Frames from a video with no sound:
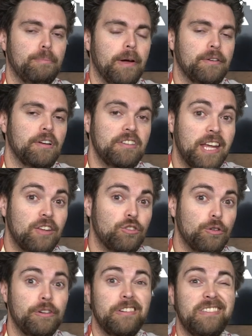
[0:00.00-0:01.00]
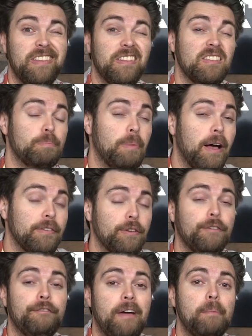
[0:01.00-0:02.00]
button on Kickstarter to see this
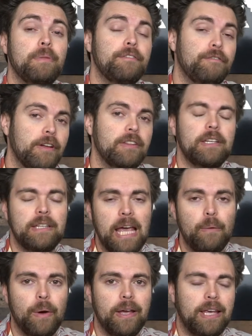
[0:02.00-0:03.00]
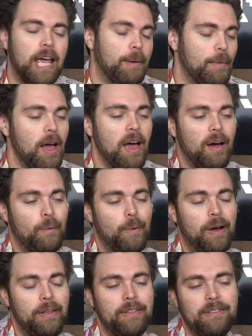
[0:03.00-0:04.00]
puzzle family-friendly gateway game
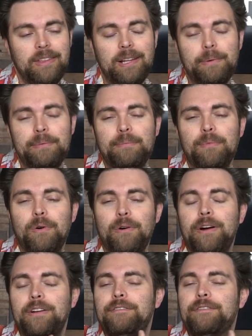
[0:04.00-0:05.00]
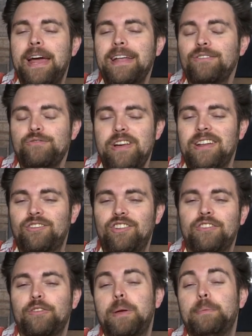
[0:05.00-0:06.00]
with a little bit more advanced
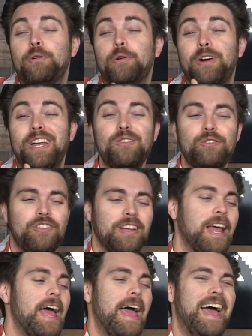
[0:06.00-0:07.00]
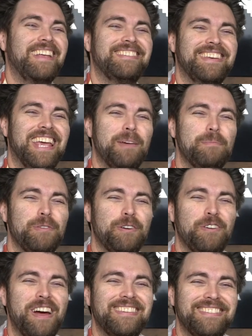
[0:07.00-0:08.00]
strategies for people who are interested as the game
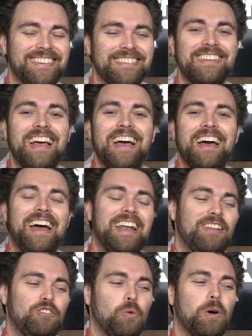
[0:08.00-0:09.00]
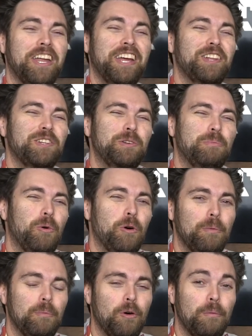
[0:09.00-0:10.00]
progresses and as you want to include
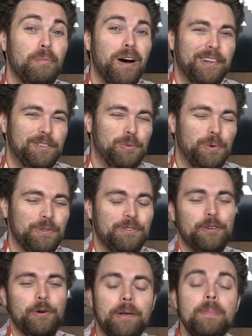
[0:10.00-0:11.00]
more and more modules to it.